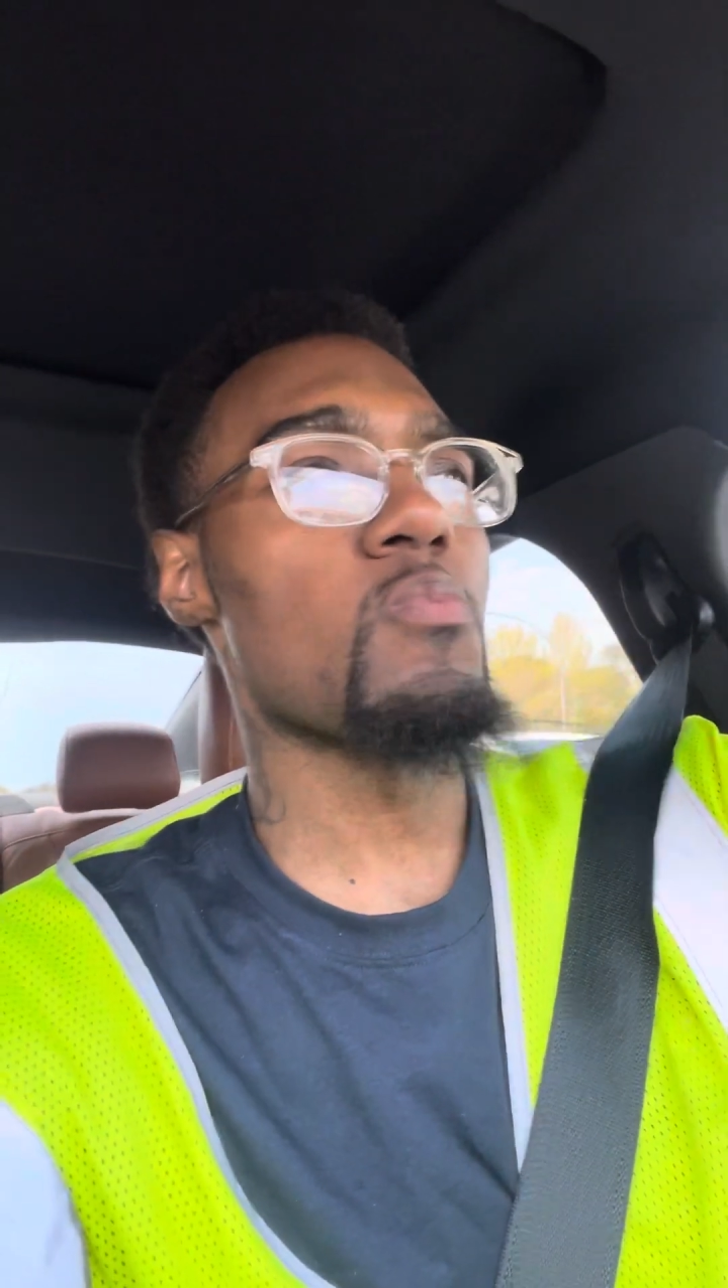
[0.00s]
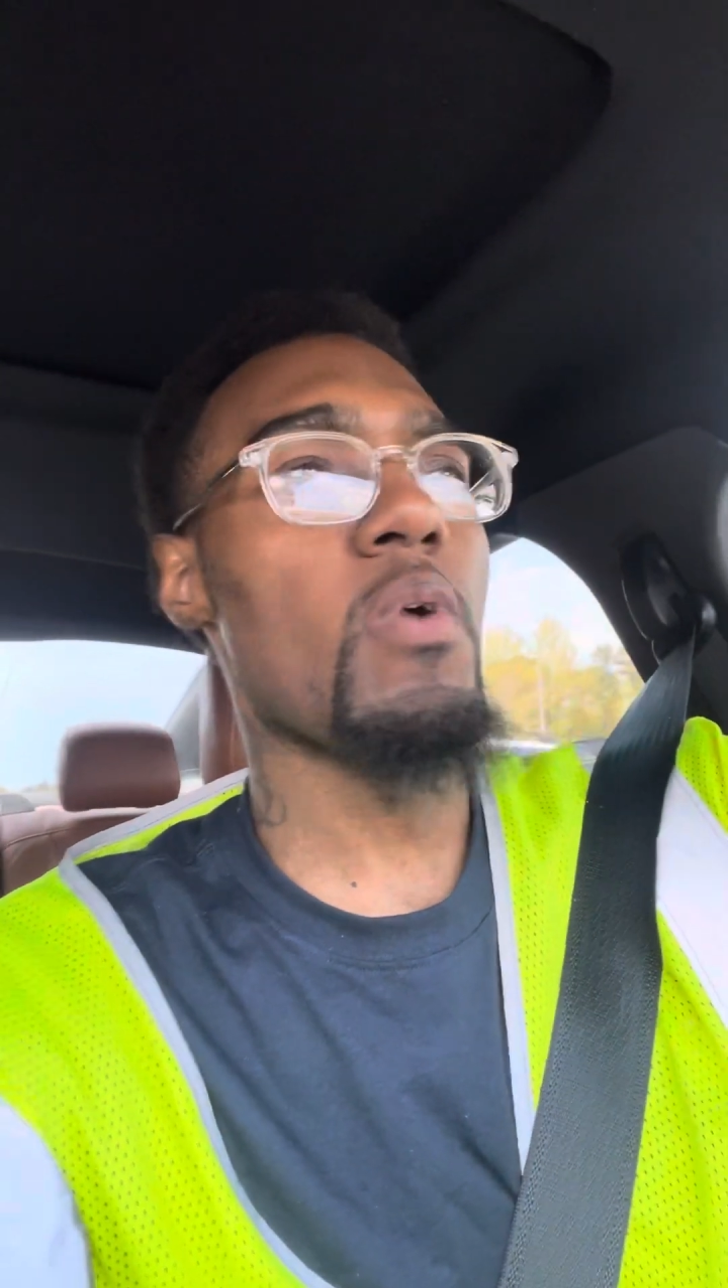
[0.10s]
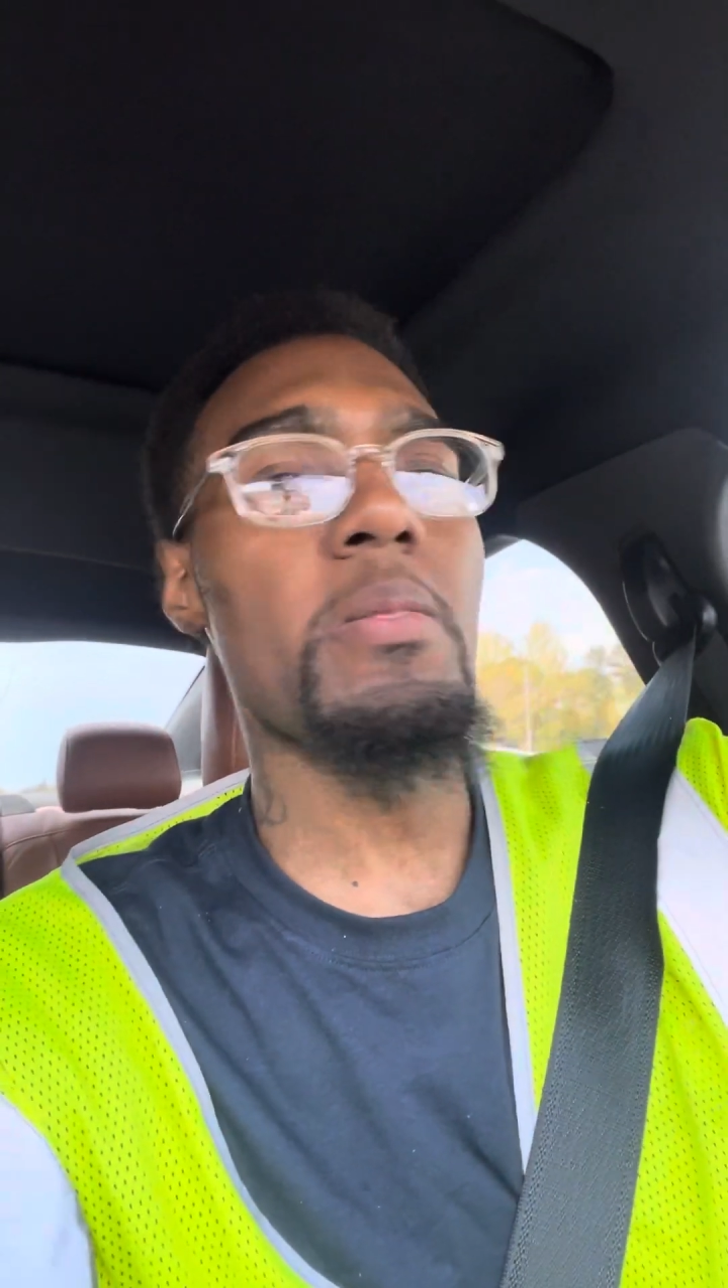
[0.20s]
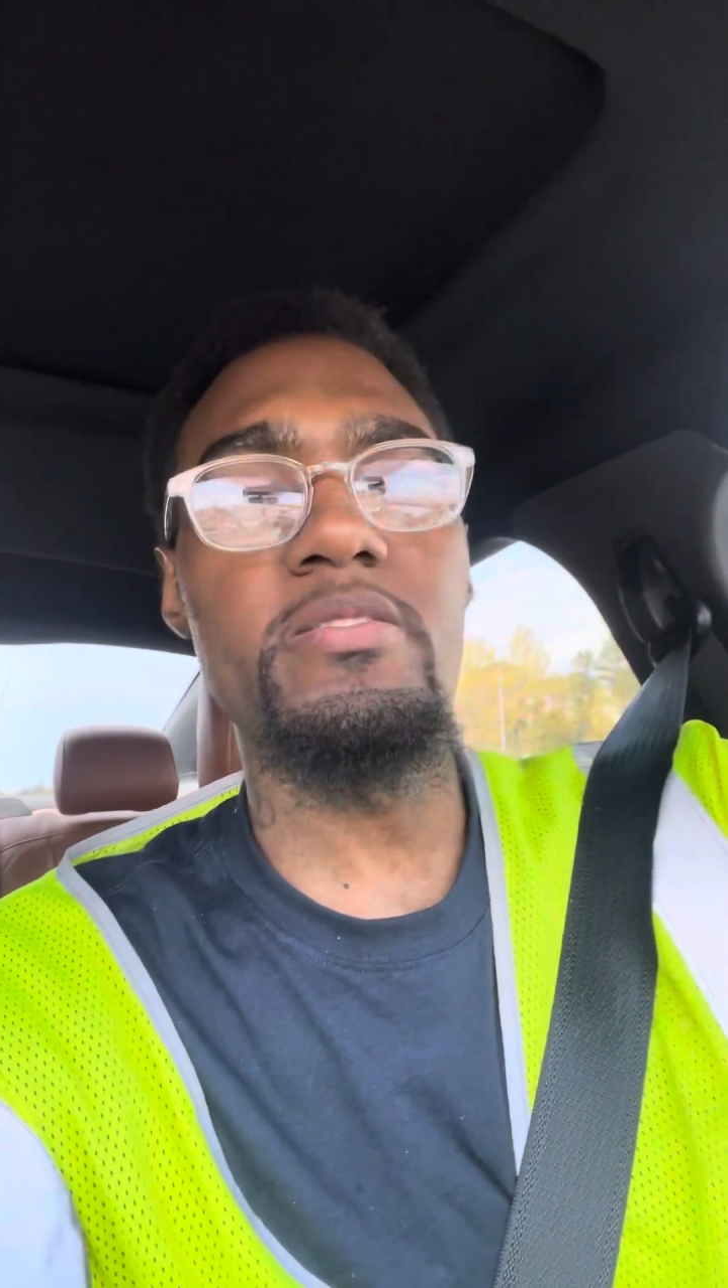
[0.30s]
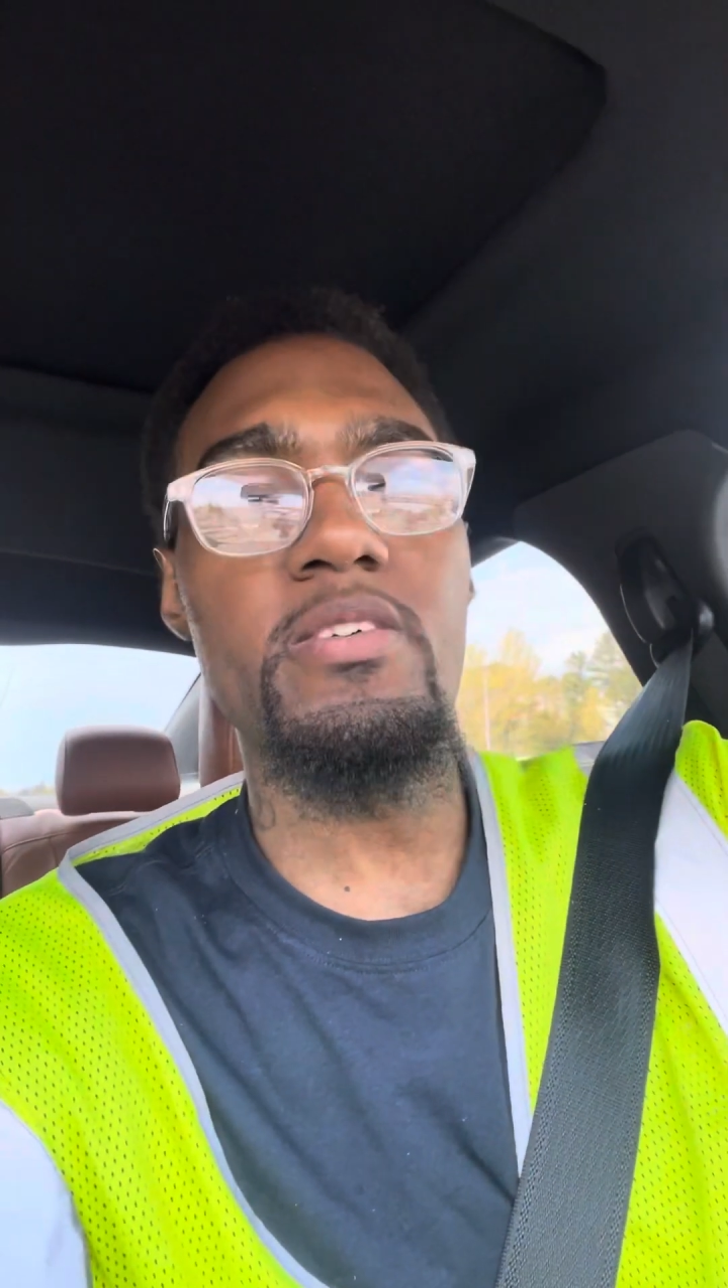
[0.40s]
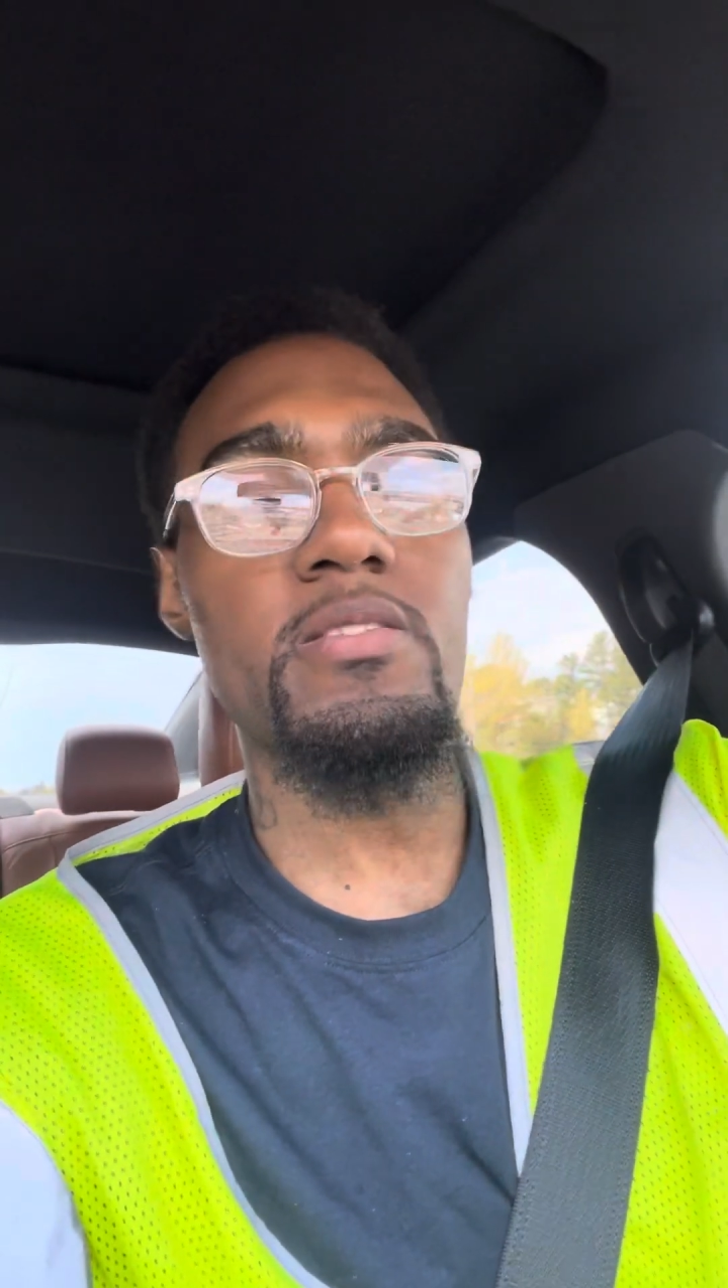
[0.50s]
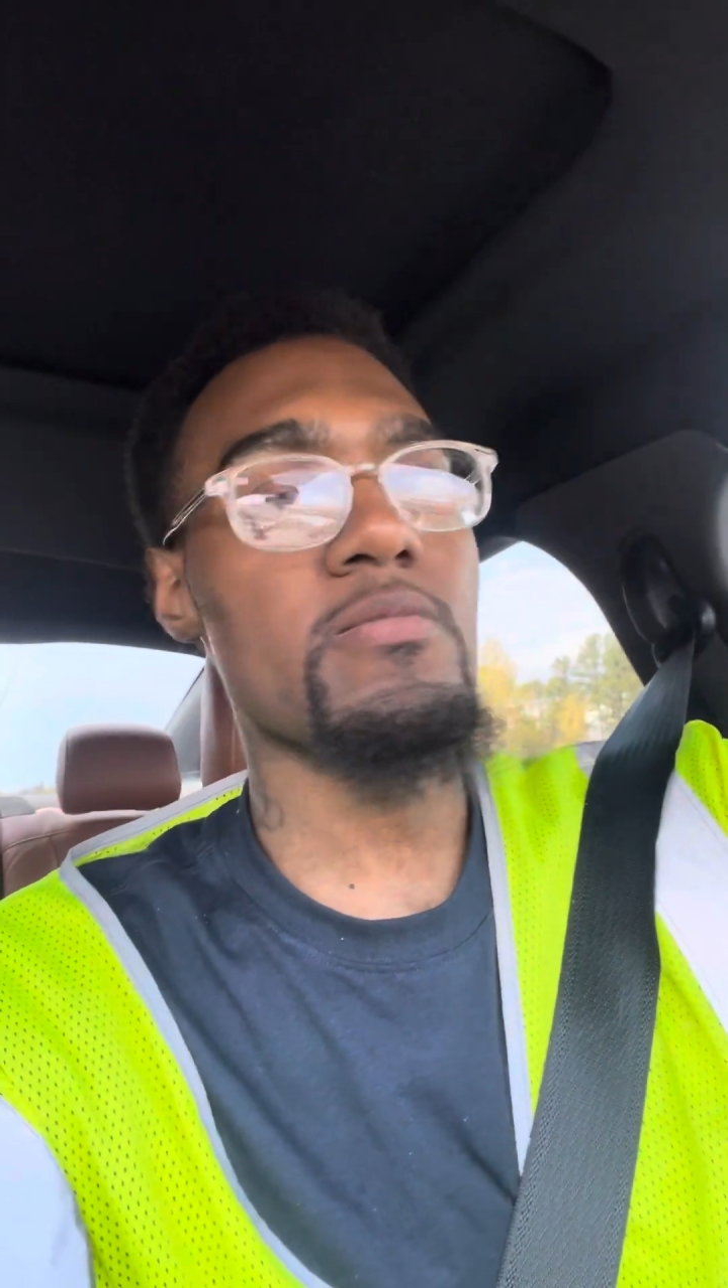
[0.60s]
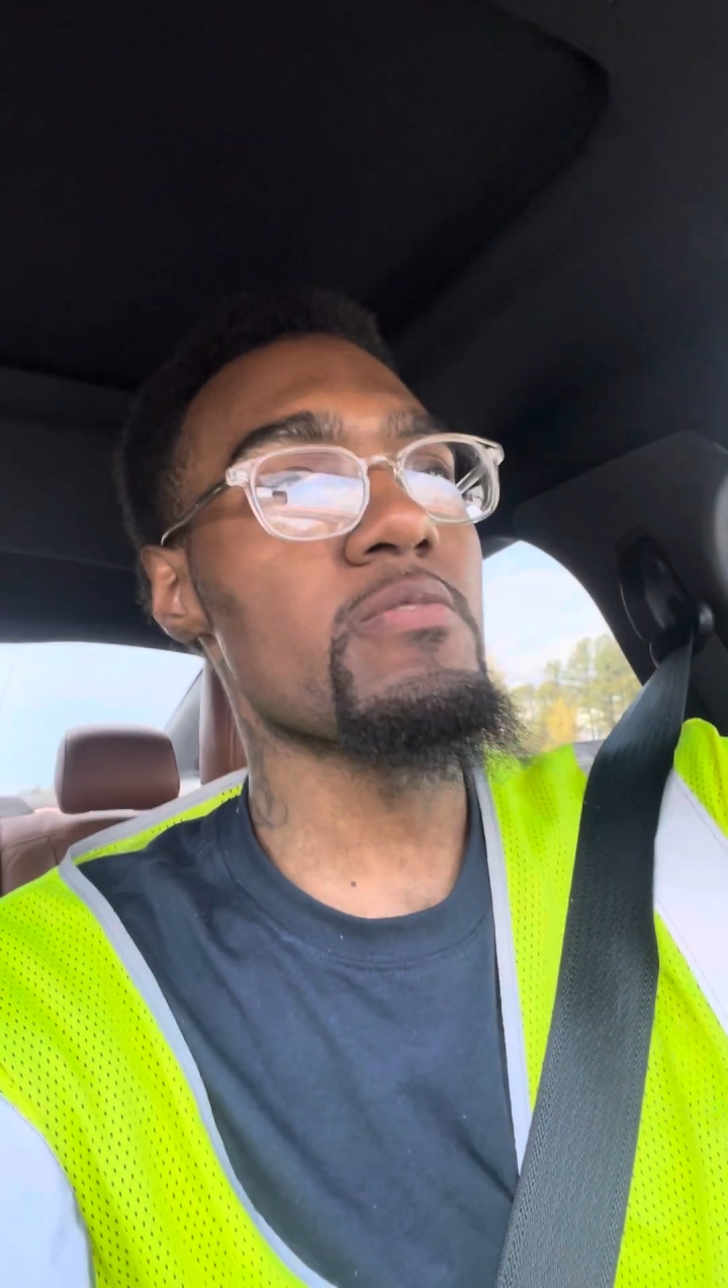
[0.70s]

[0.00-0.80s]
wanting to,